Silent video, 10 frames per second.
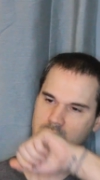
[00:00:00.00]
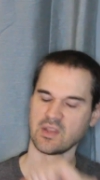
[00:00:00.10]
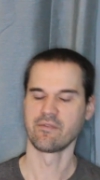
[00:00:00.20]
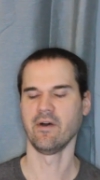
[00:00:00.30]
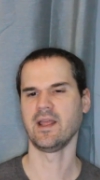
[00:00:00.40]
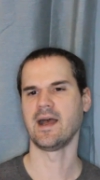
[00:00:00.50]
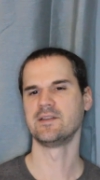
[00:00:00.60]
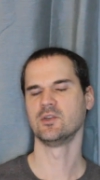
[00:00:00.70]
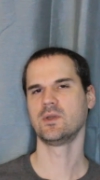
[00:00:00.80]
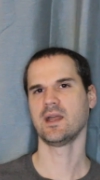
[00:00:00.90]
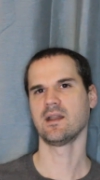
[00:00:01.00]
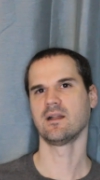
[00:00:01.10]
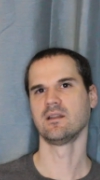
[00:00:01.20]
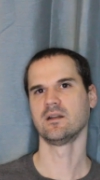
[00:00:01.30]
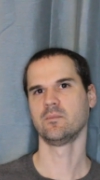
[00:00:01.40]
Funny, I do get a
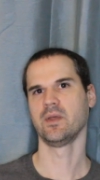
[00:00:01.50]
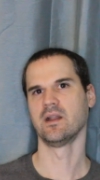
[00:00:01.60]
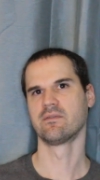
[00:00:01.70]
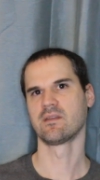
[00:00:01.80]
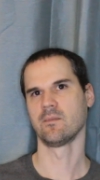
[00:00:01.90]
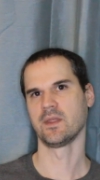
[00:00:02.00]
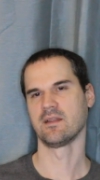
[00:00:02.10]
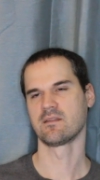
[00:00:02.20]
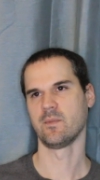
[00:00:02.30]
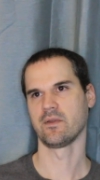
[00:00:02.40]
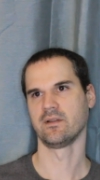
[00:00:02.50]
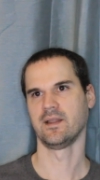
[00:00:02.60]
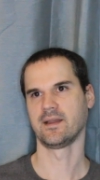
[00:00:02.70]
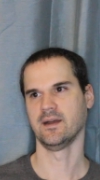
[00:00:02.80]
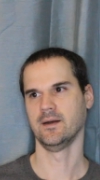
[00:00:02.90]
little bit of something that smells like